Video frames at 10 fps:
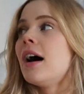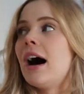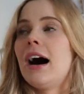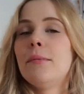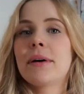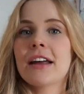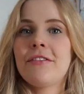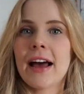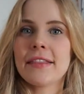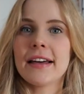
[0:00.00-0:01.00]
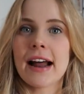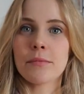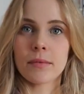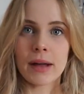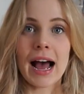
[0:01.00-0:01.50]
But I find that
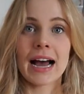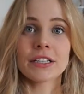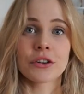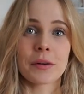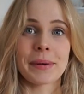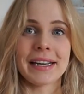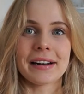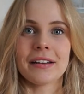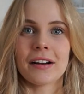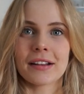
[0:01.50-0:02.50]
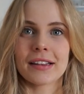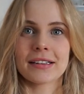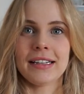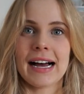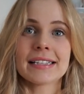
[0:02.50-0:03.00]
I had to repeat a lot of the
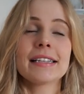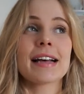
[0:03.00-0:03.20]
classes.